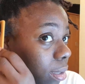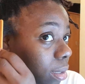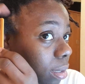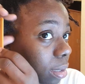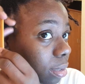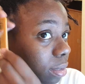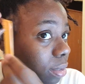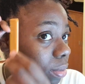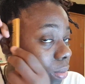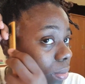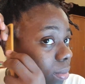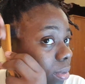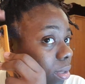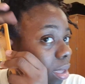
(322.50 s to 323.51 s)
Let's
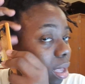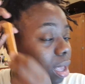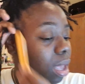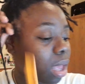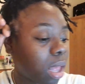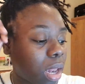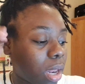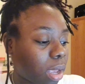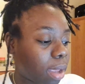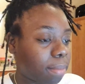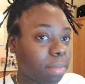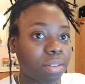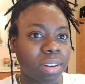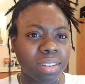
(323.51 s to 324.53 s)
go. Look at
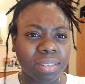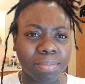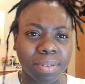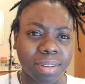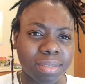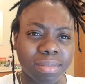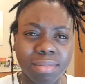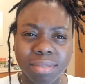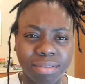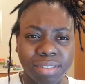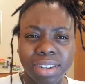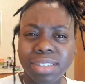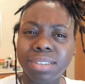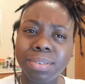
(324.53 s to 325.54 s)
me,
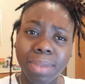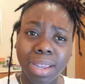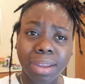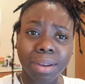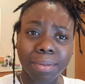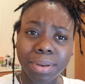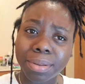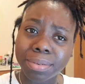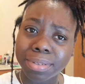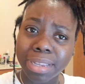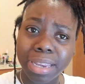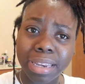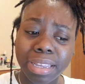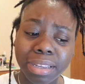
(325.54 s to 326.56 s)
ready to do my hair without
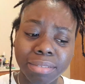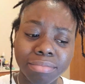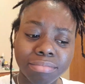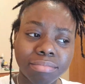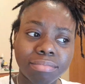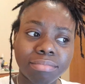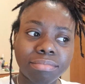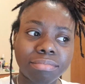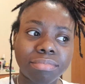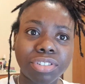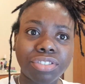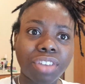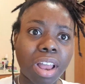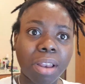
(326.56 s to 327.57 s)
any
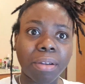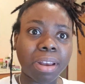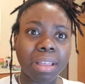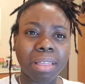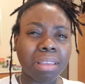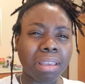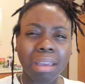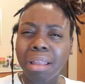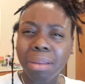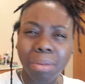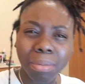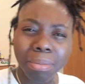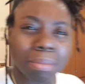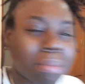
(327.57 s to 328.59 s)
gel or anything. Hello.